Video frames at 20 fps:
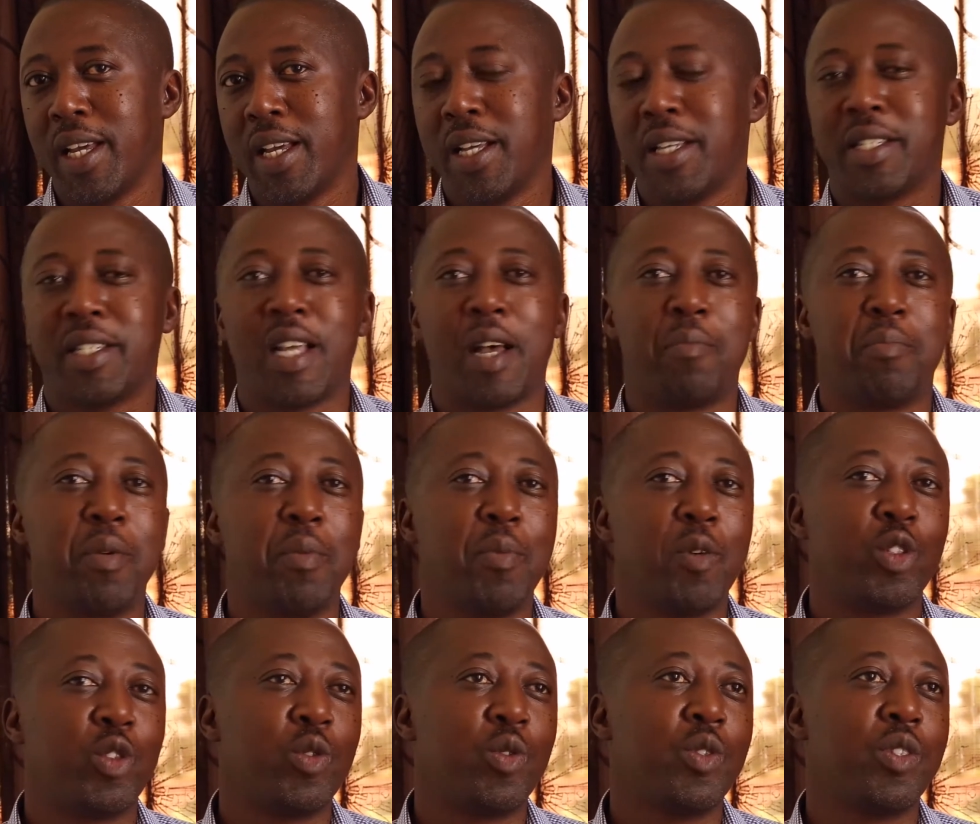Some people
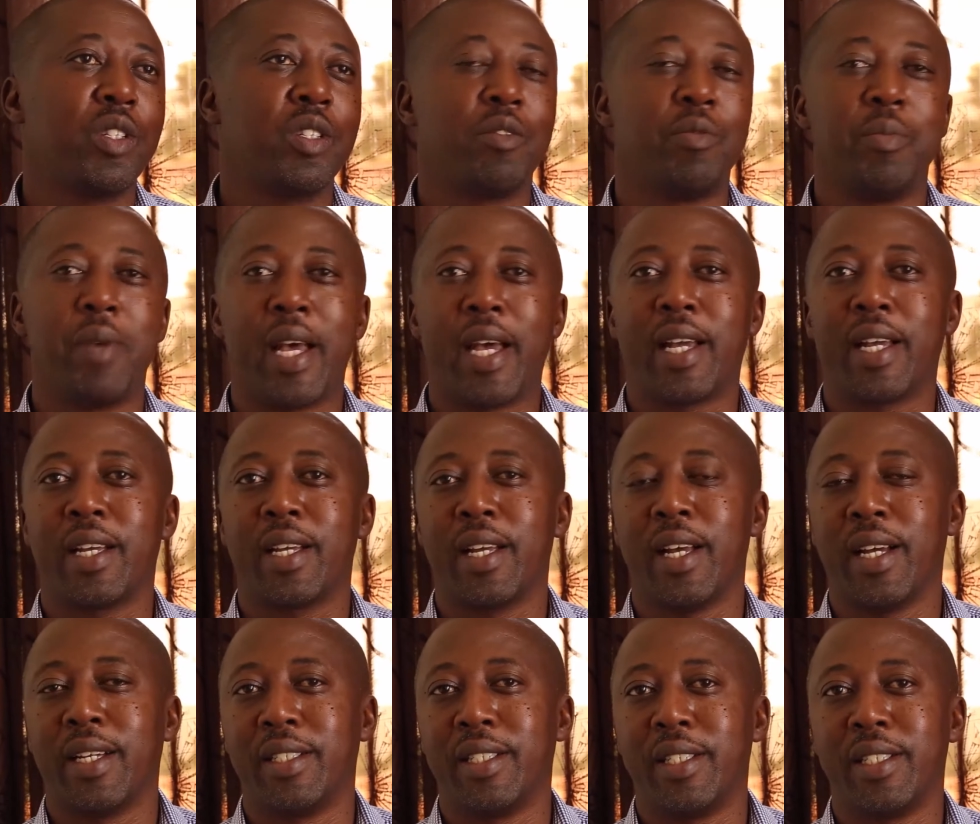choose to make
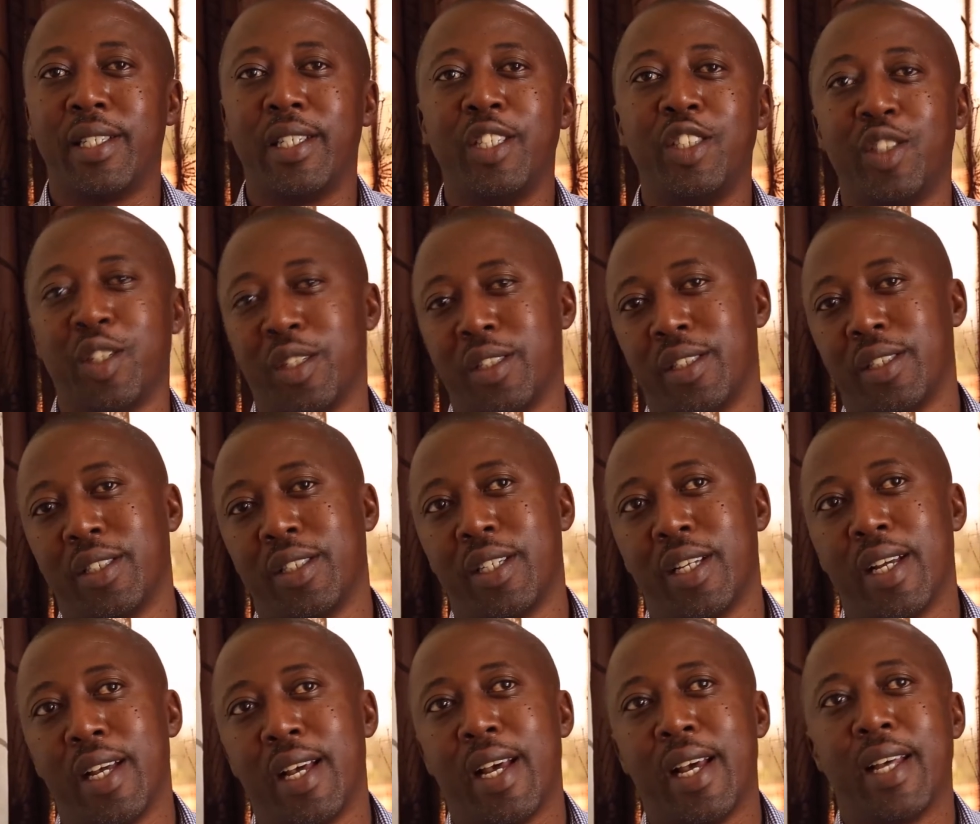a decision
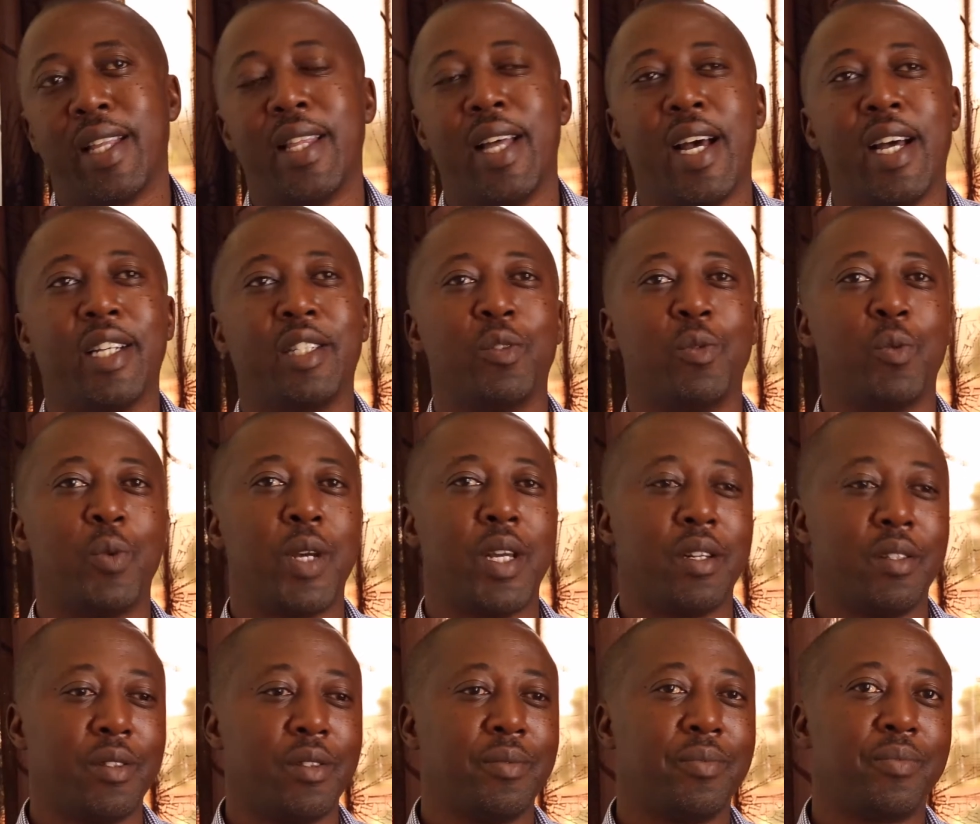that
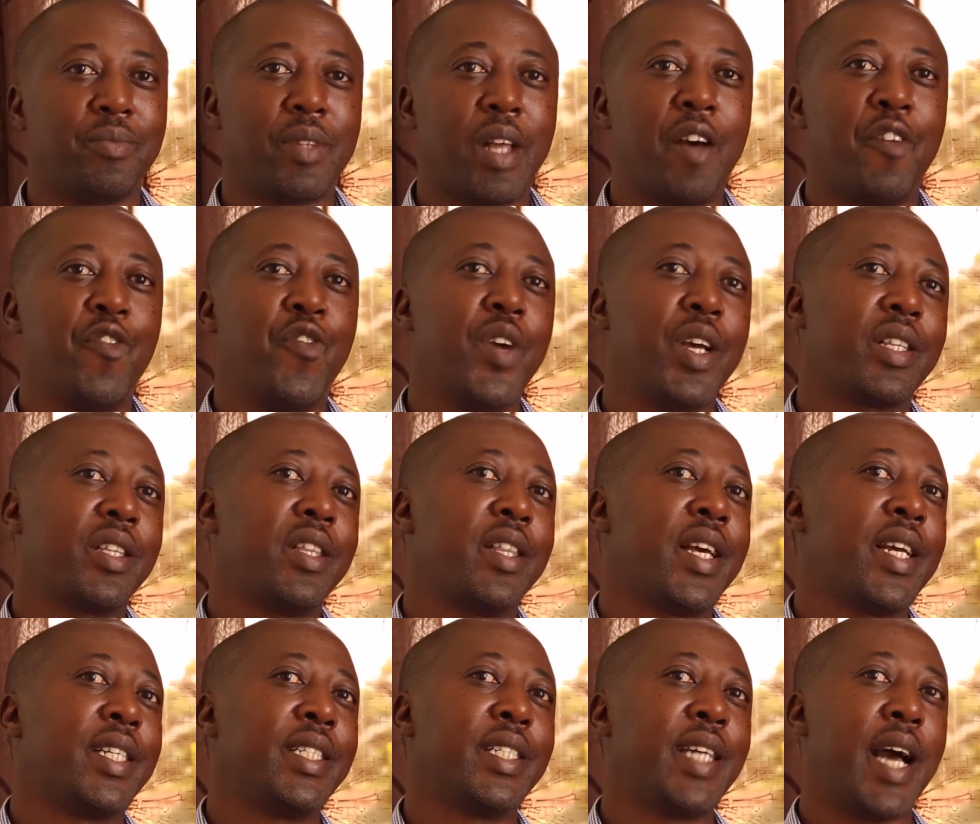will affect the
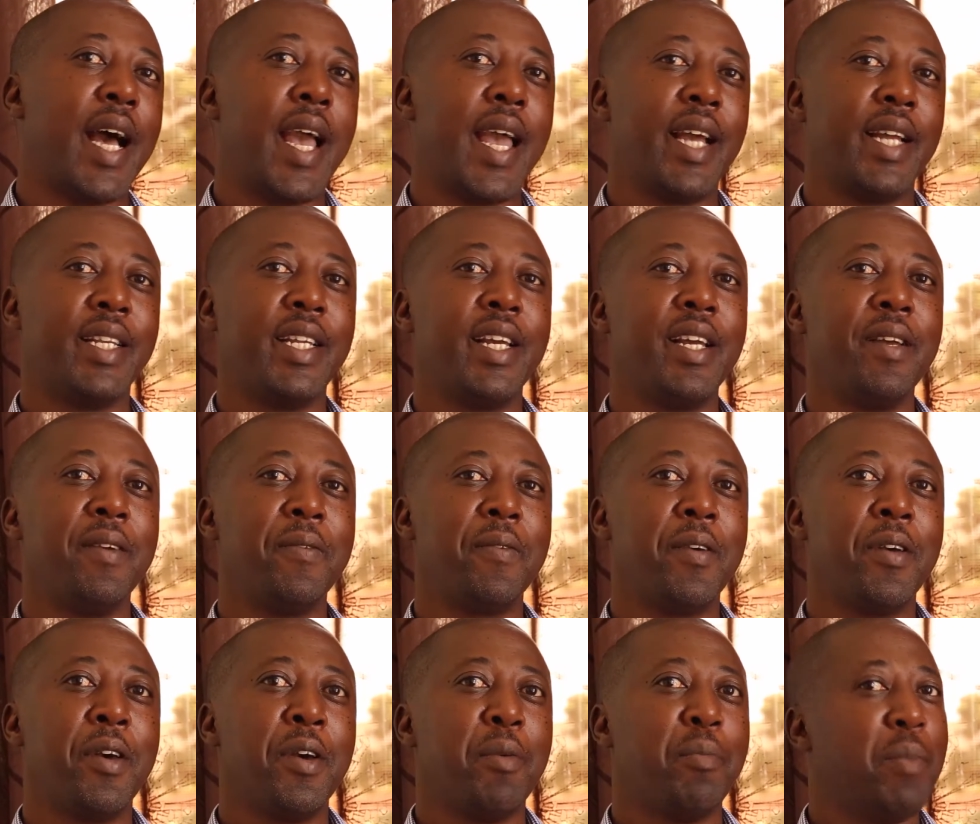entire day.
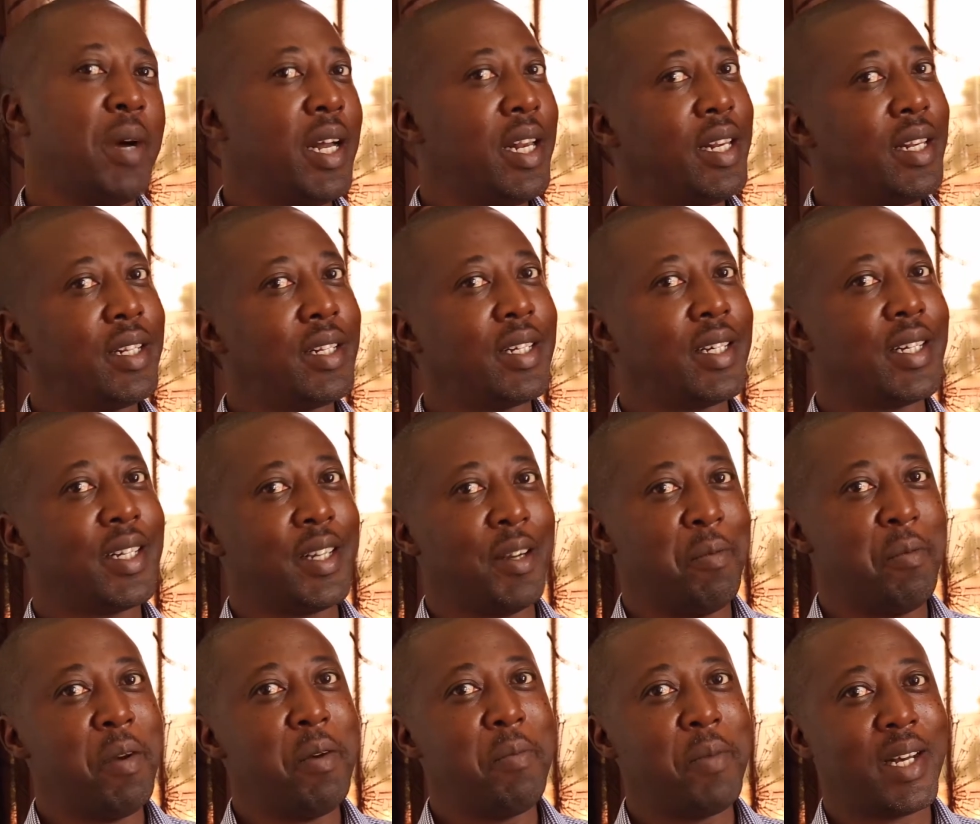But
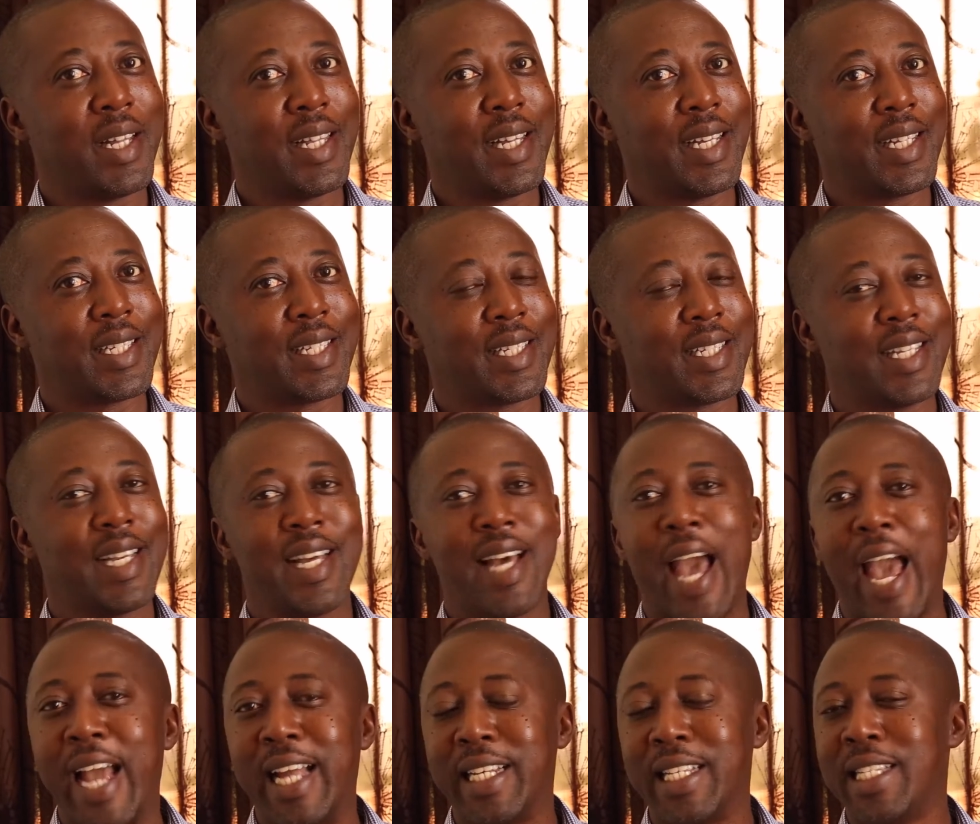remember this
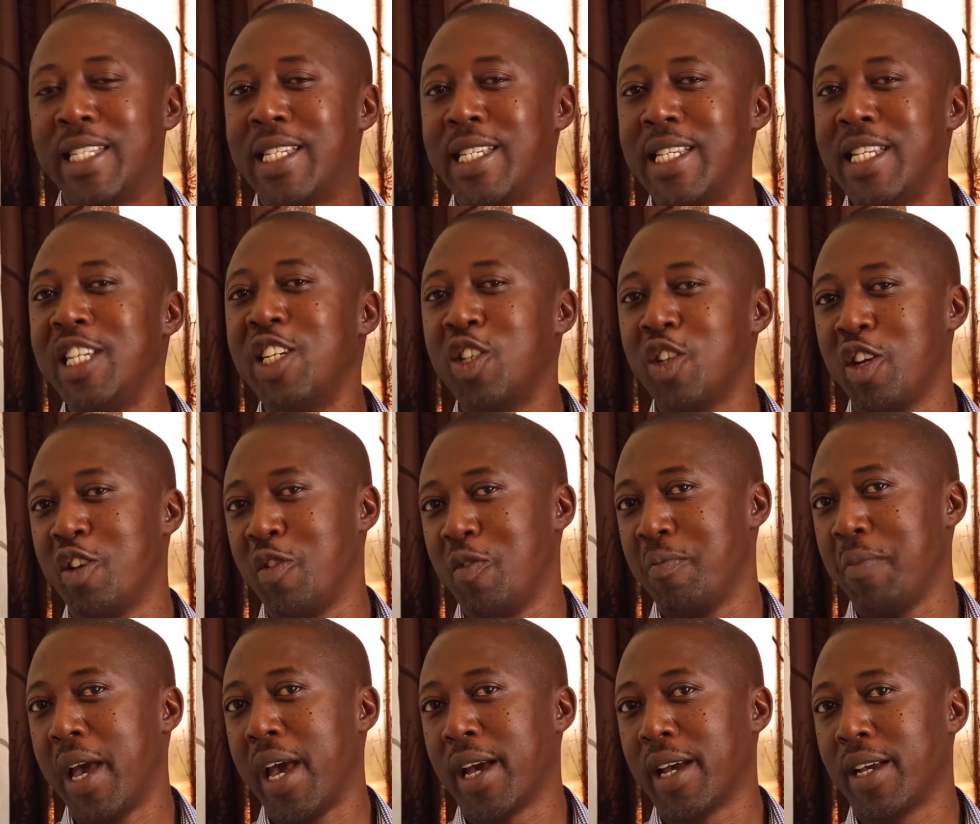a decision you
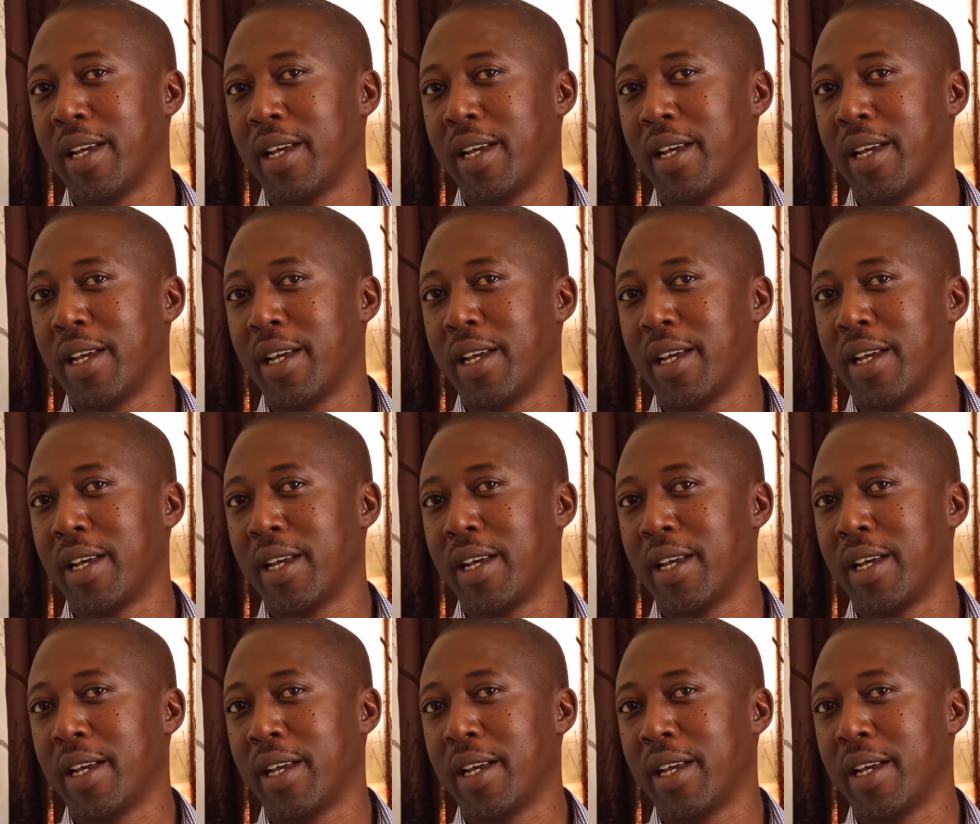make,